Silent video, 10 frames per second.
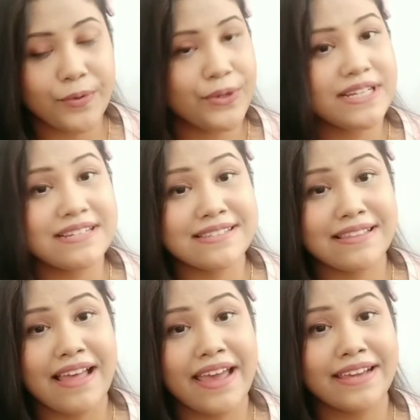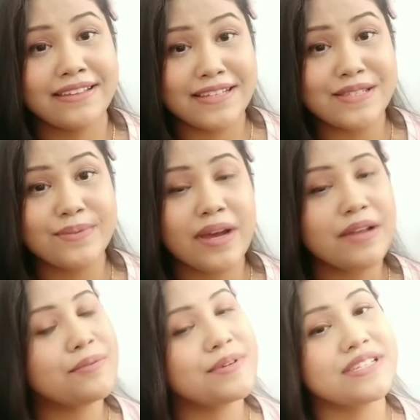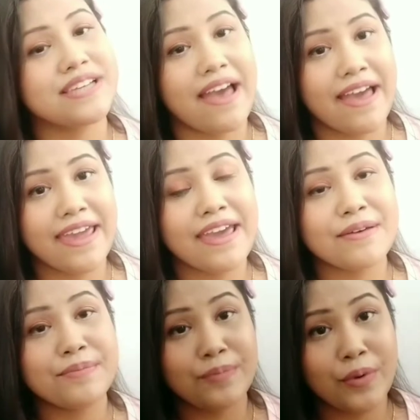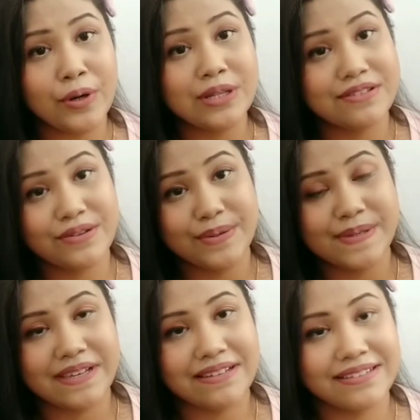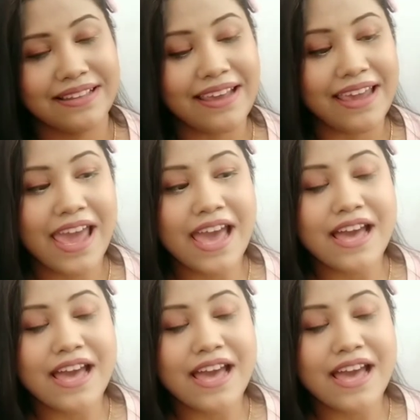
products like this one which I have bought recently,